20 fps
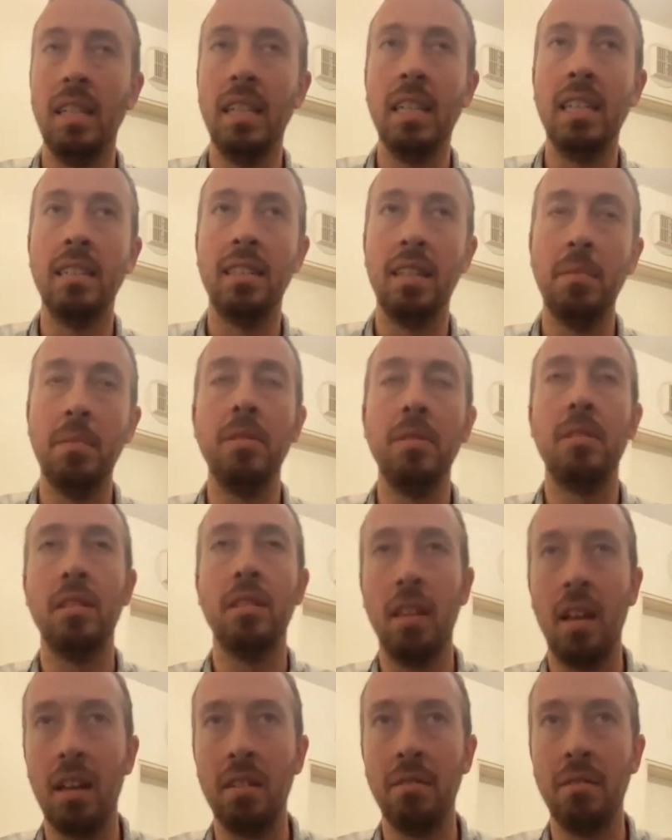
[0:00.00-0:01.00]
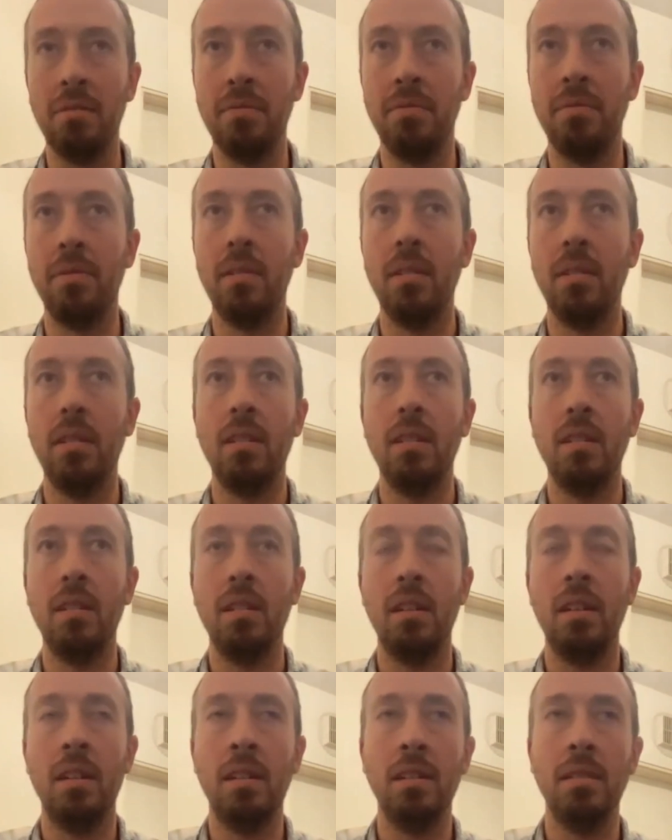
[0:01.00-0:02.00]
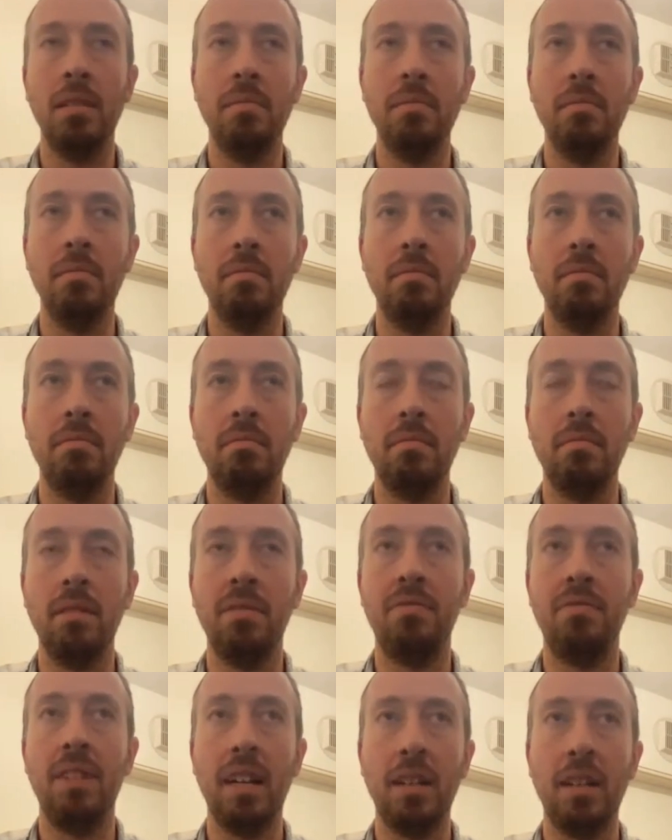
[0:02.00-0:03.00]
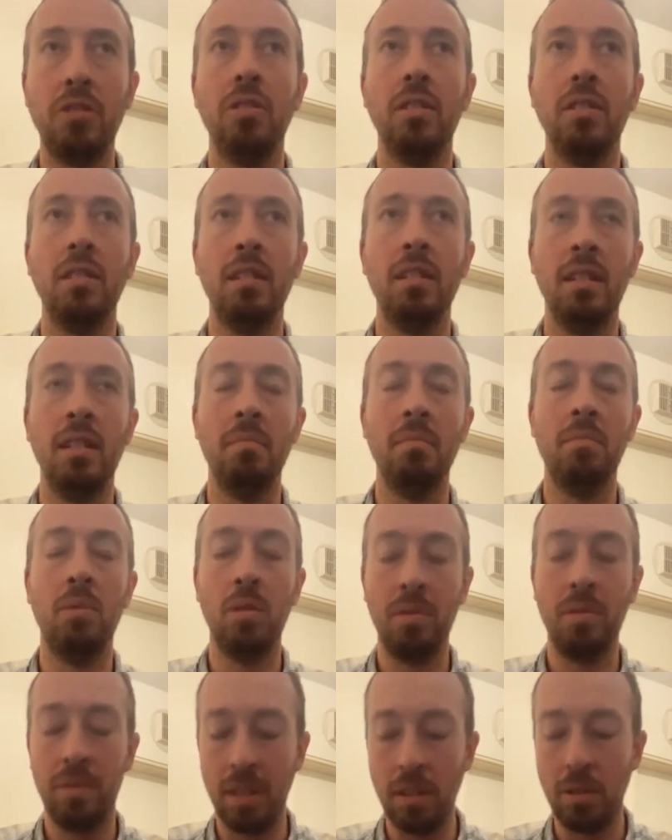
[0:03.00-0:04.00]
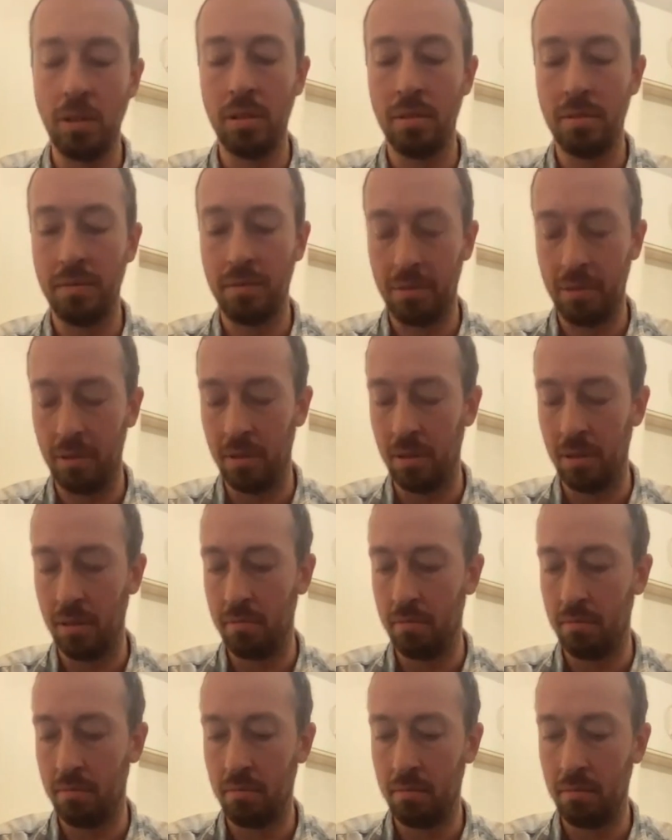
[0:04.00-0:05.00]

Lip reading: exhibits a lot of affection and motivation for